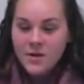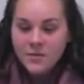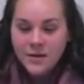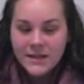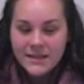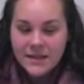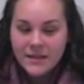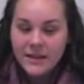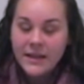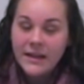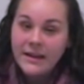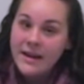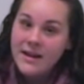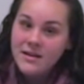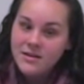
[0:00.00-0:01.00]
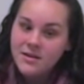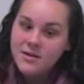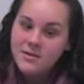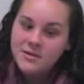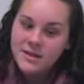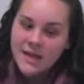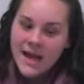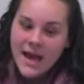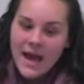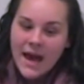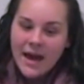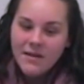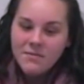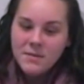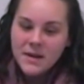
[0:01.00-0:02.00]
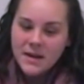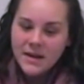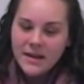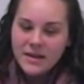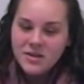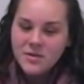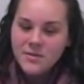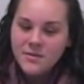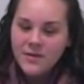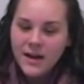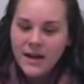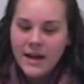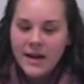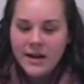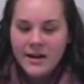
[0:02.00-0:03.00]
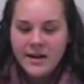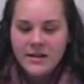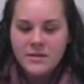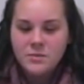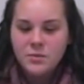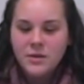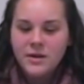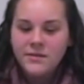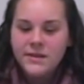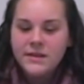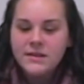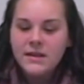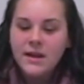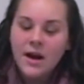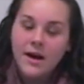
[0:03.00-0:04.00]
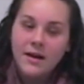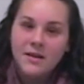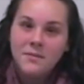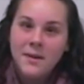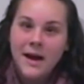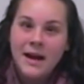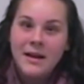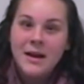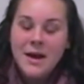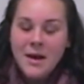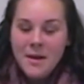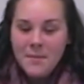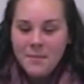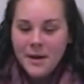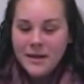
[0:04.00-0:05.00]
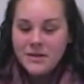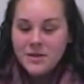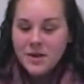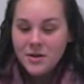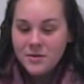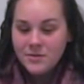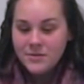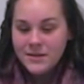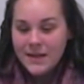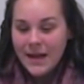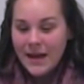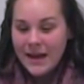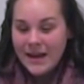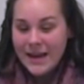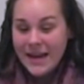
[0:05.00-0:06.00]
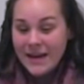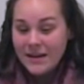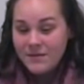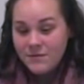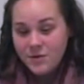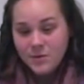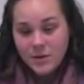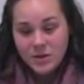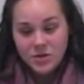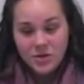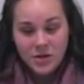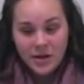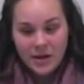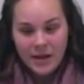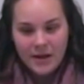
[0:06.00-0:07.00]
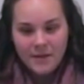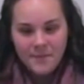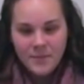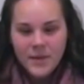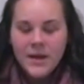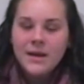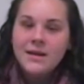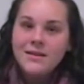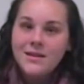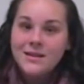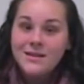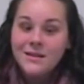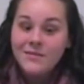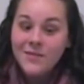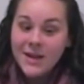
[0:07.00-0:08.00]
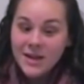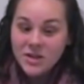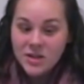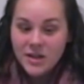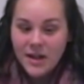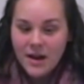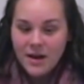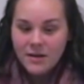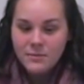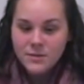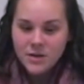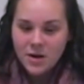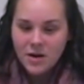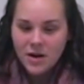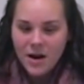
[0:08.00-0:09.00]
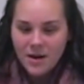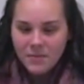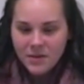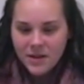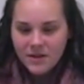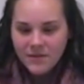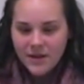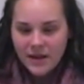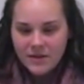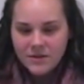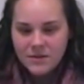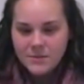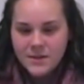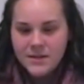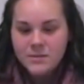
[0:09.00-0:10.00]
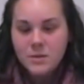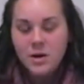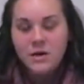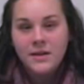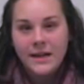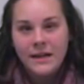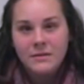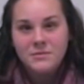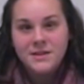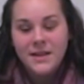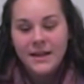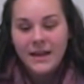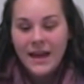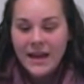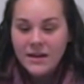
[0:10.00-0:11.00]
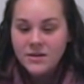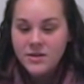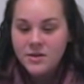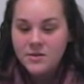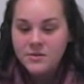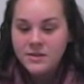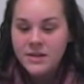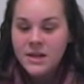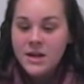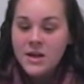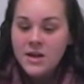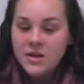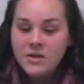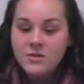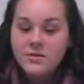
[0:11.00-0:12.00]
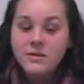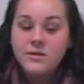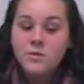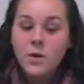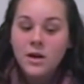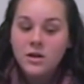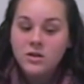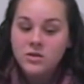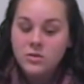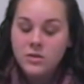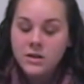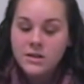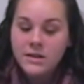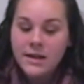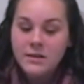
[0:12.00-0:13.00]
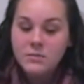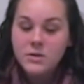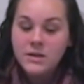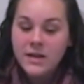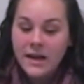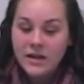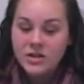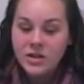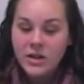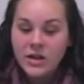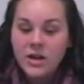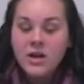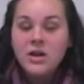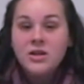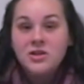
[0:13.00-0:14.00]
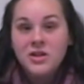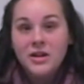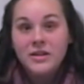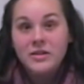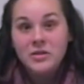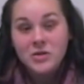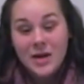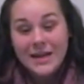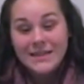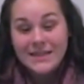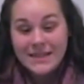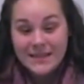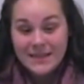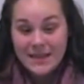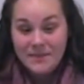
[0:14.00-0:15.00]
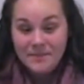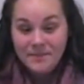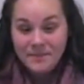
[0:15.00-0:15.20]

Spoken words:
Recently, cane toads have begun to invade areas previously occupied by toads native to Australia. These invasion hubs are commonly found to be small dams that cane toads use as water source and protection during the dry season.